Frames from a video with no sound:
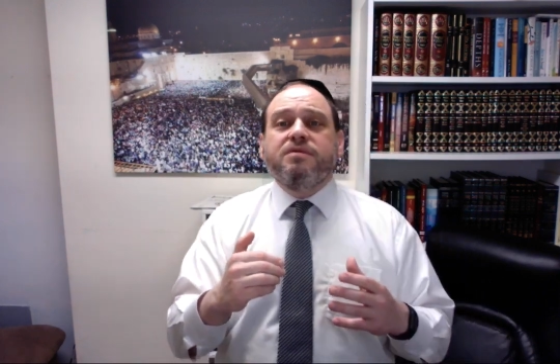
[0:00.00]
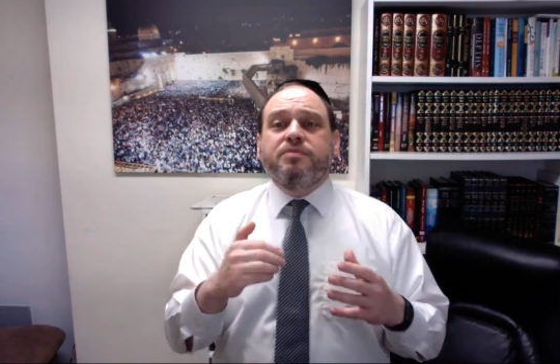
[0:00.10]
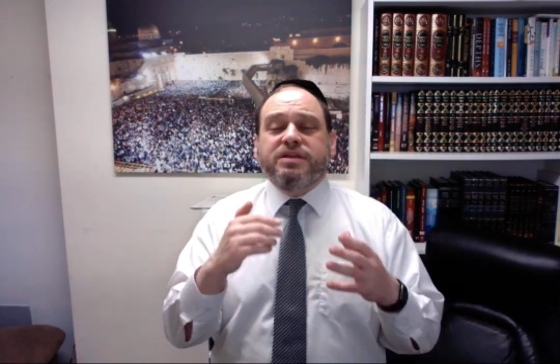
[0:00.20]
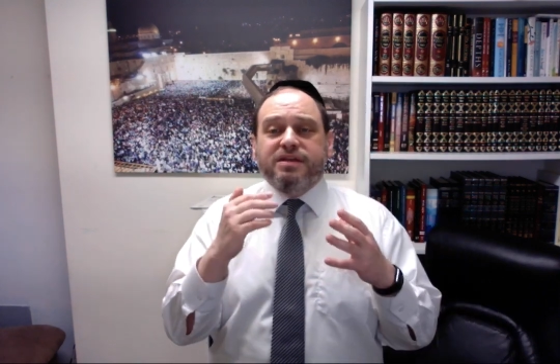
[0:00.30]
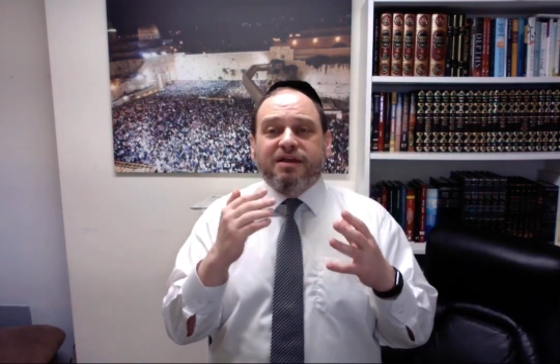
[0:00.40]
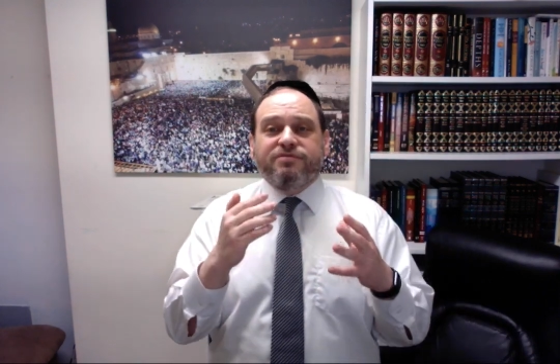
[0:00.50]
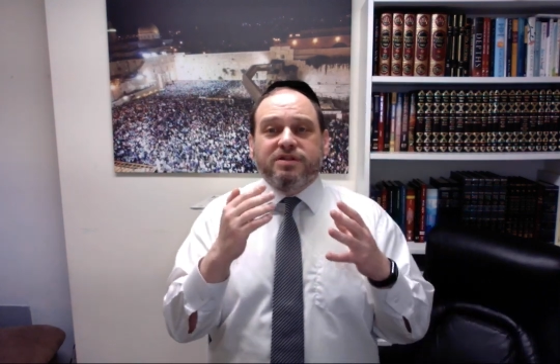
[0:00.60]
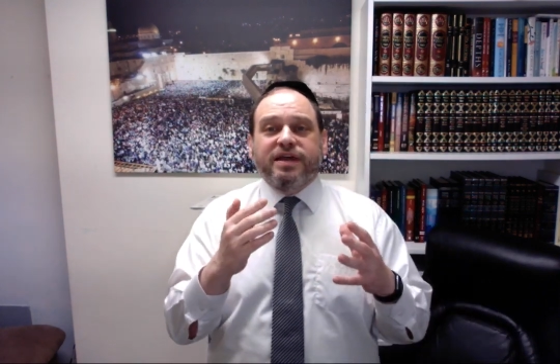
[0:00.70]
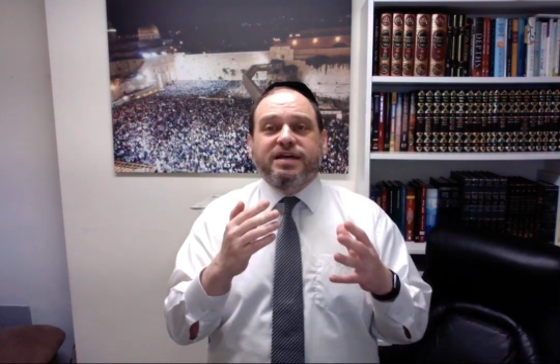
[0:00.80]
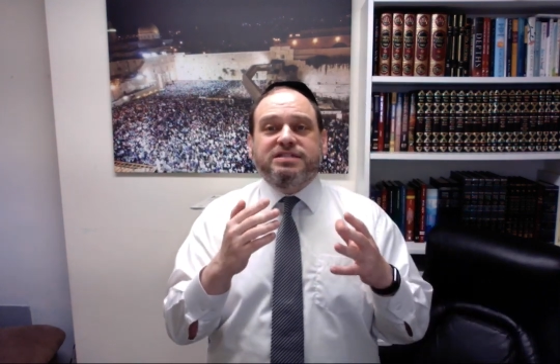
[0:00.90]
but
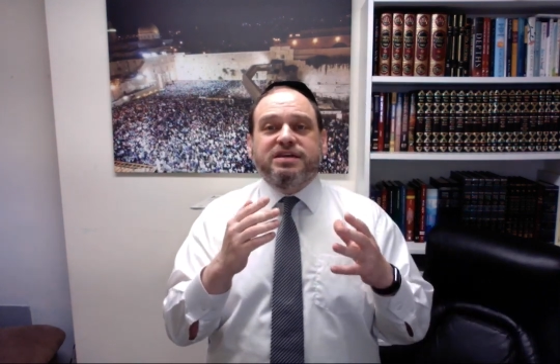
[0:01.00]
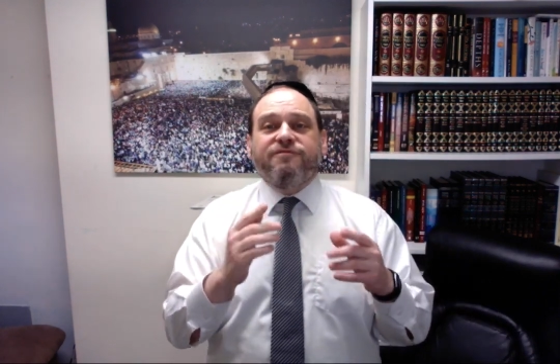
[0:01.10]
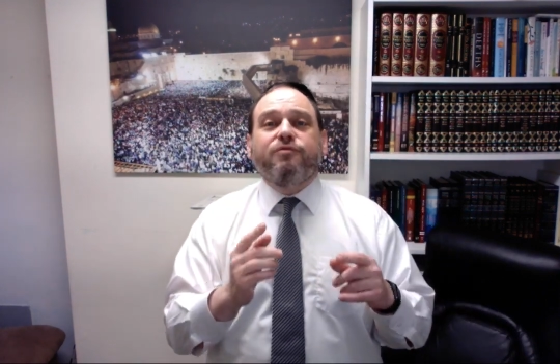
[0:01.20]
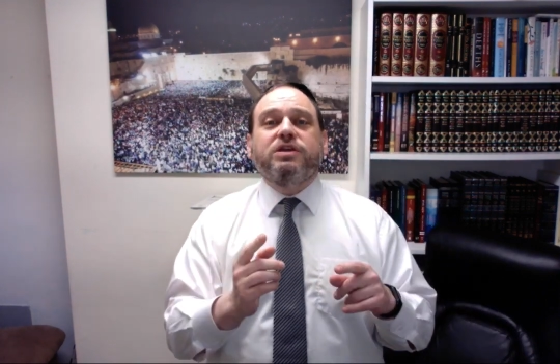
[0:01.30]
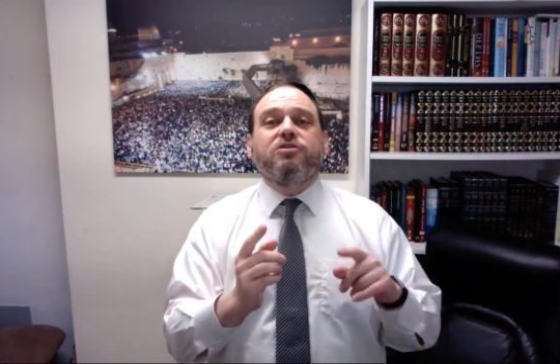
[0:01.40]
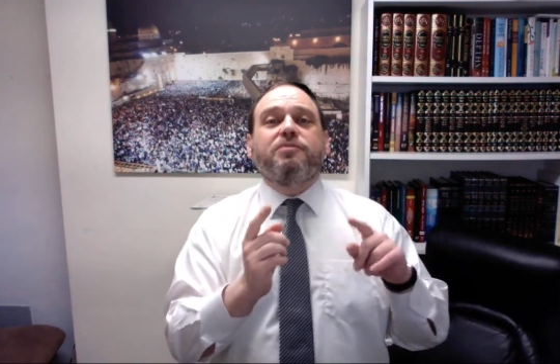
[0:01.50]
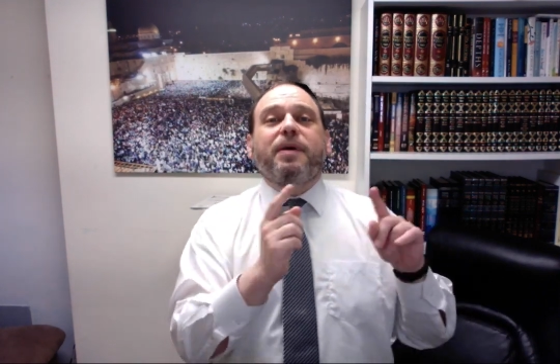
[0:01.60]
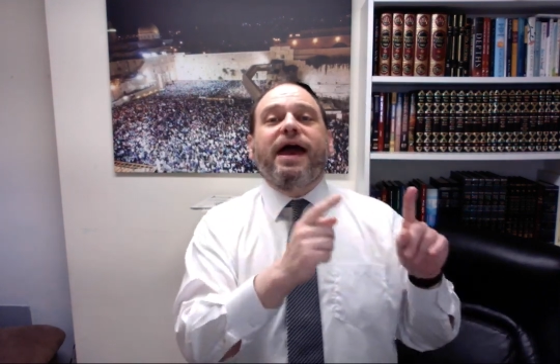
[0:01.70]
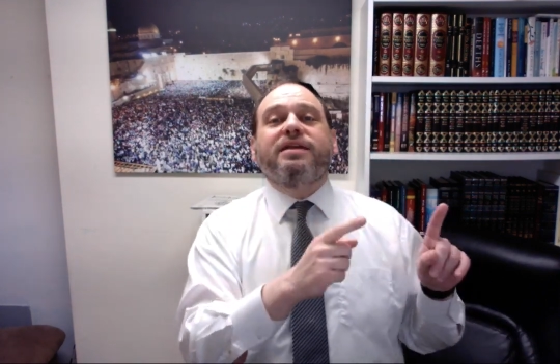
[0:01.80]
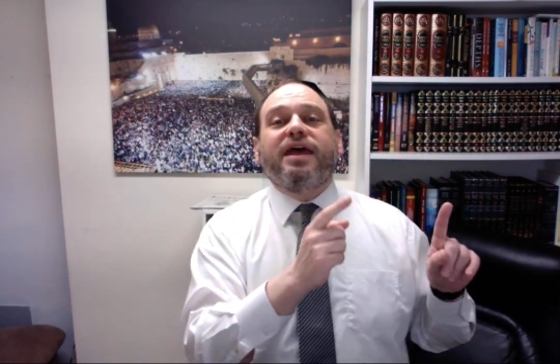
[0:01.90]
nevertheless, if we look
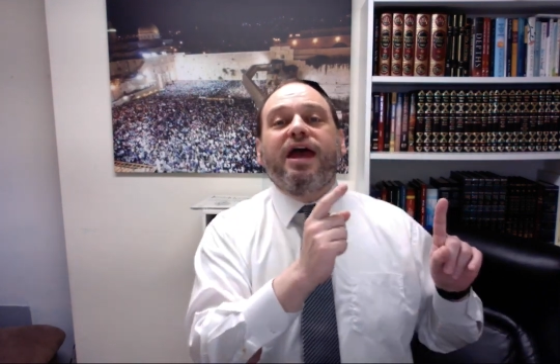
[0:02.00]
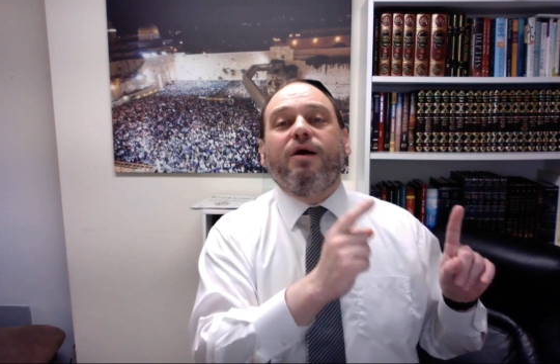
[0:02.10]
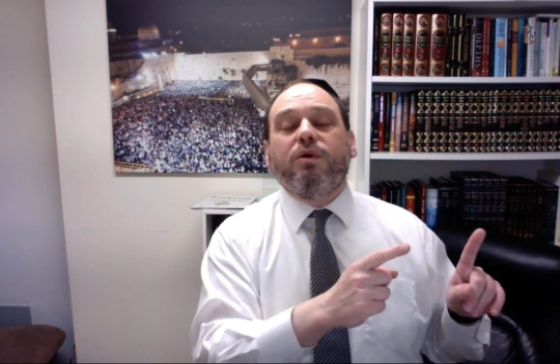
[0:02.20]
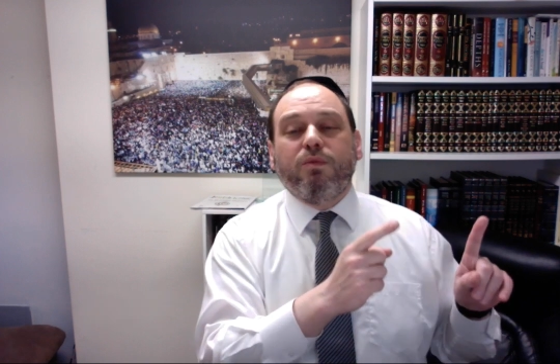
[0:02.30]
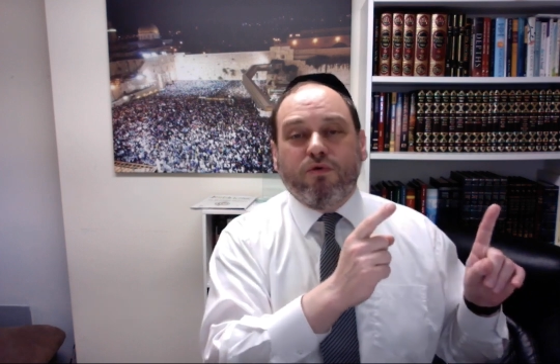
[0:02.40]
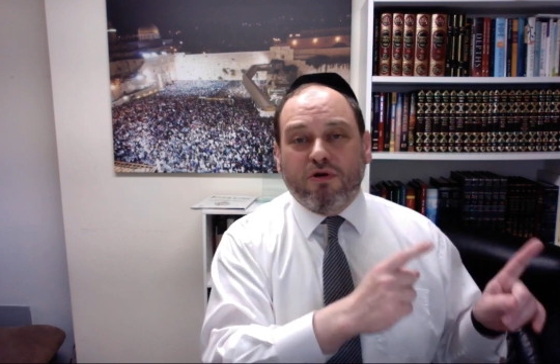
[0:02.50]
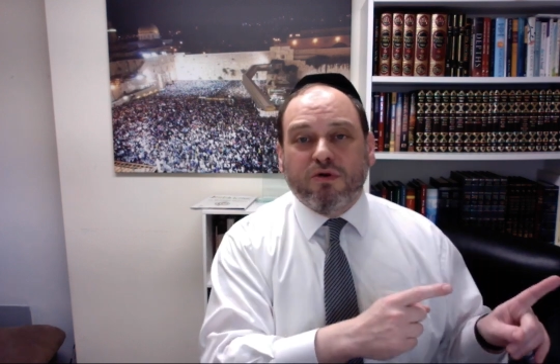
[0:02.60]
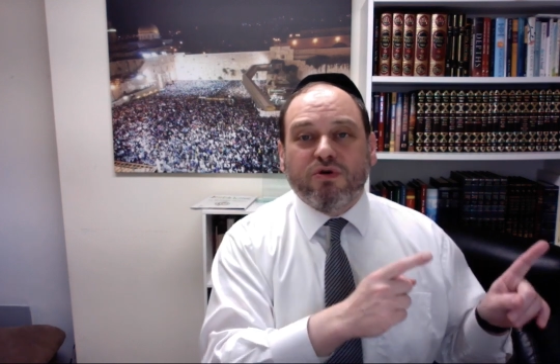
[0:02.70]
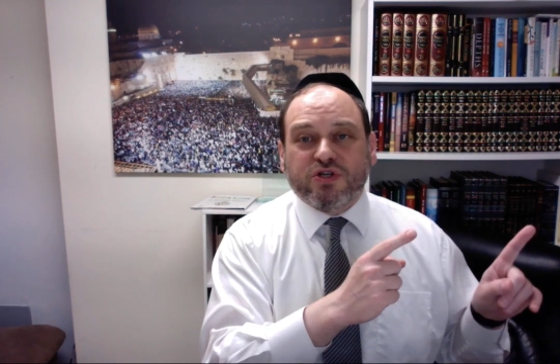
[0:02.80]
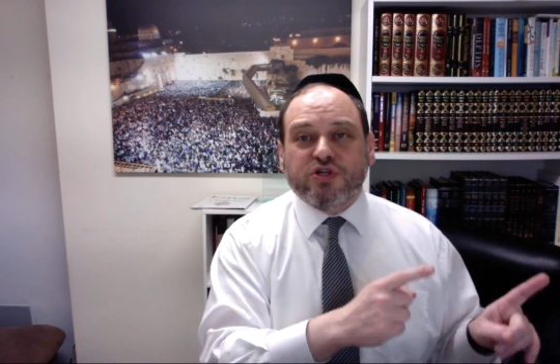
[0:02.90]
back to how we were
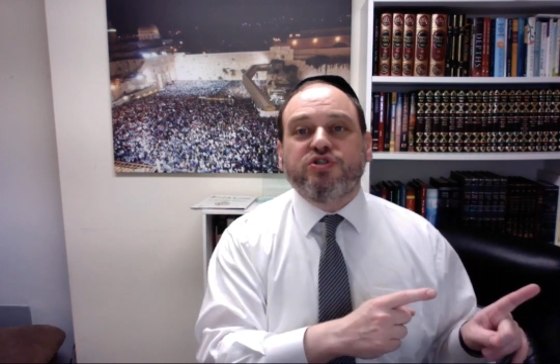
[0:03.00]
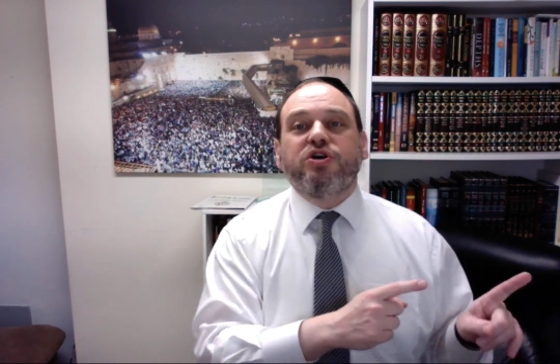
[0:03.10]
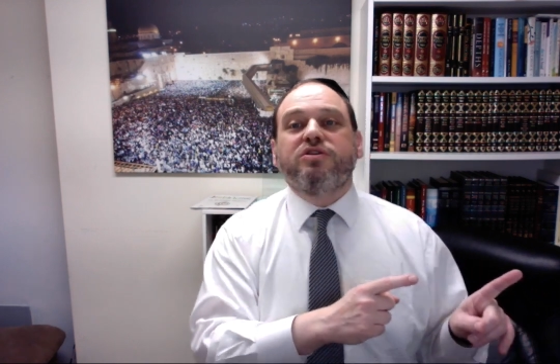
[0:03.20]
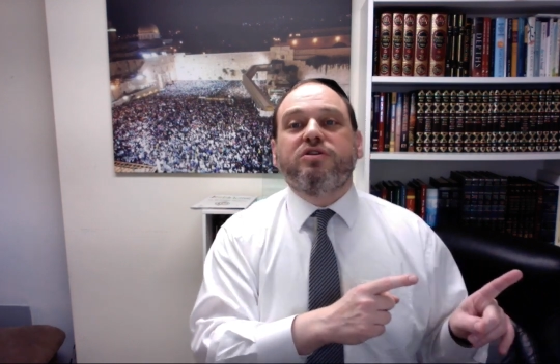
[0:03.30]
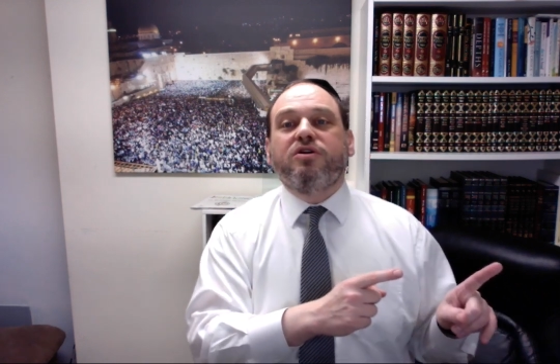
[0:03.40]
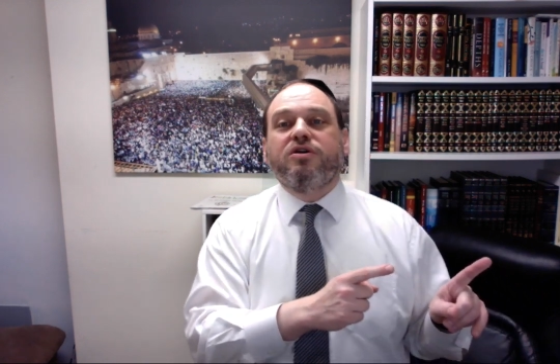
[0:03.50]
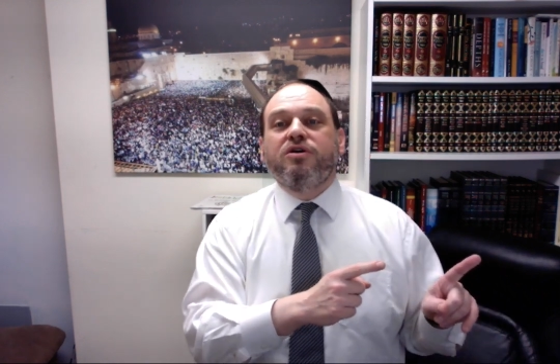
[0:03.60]
on Rosh Hashanah,